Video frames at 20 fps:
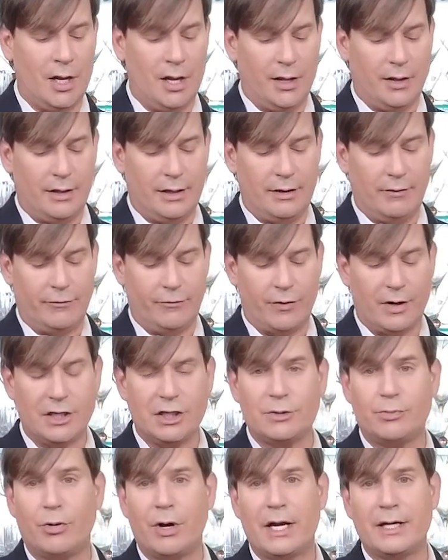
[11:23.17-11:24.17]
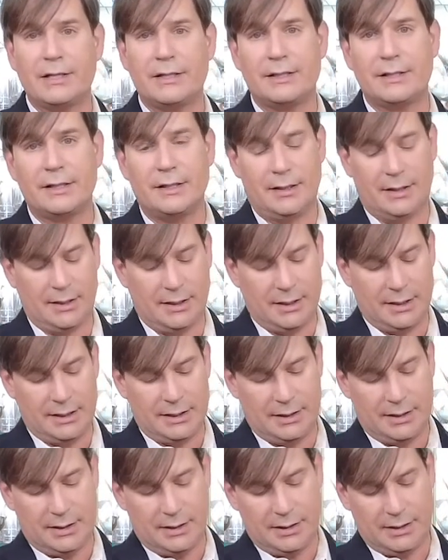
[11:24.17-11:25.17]
the French press,
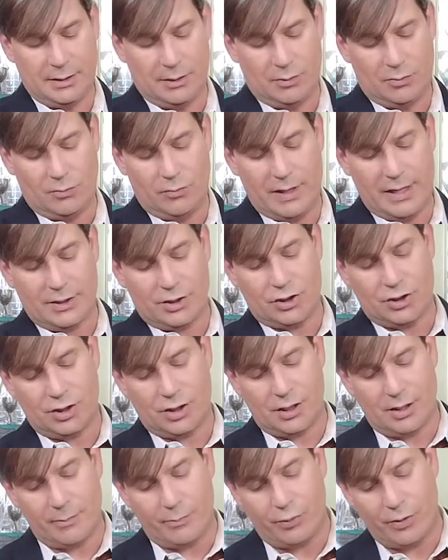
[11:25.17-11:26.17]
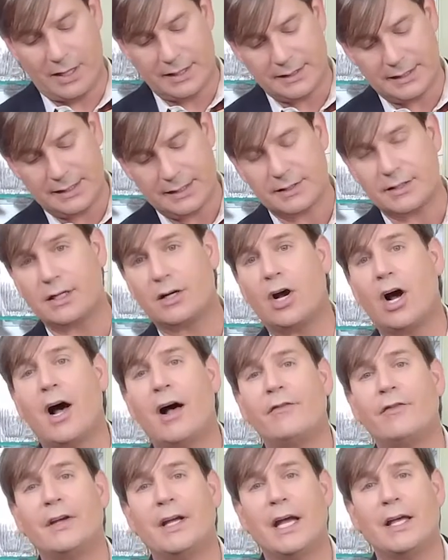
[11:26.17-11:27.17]
which compresses the
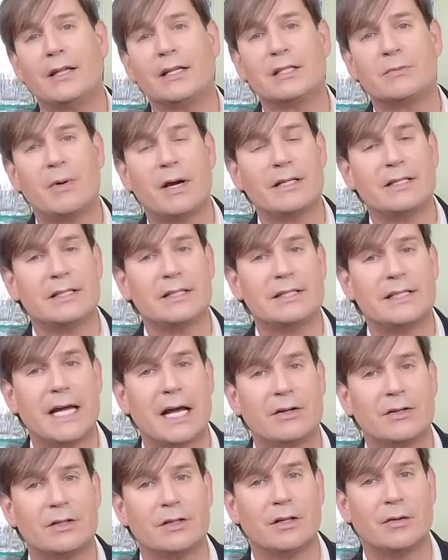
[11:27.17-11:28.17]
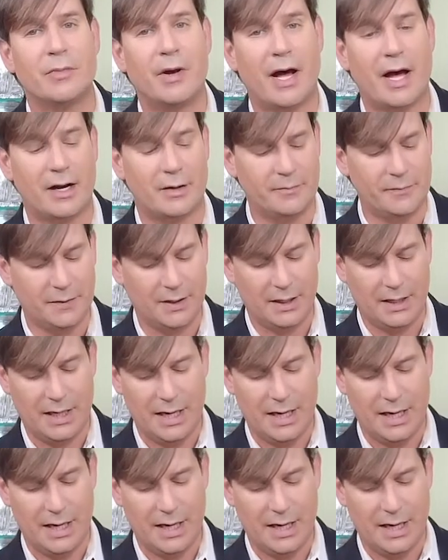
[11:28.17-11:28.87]
coffee and the spices down to the bottom.